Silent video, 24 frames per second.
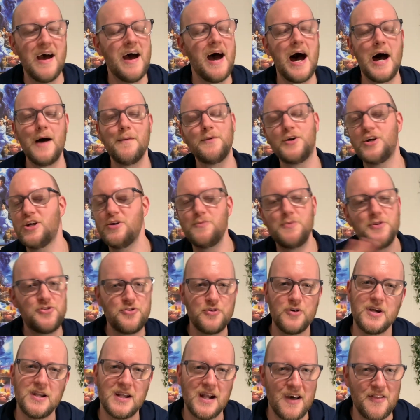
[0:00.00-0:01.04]
I'm going to be
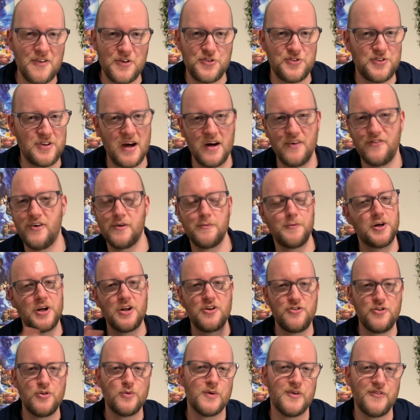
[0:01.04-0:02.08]
doing other stuff. I'm going to
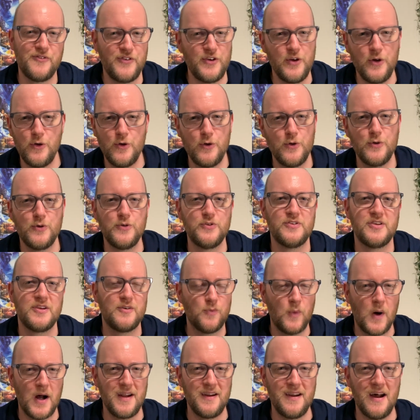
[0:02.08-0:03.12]
do reviews and
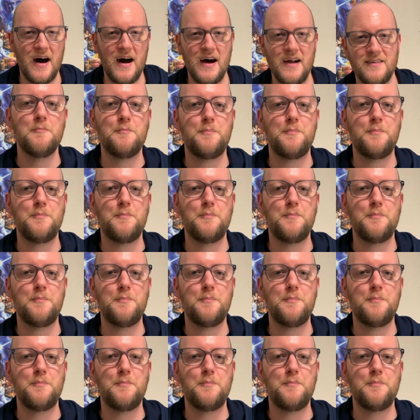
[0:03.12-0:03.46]
whatnot.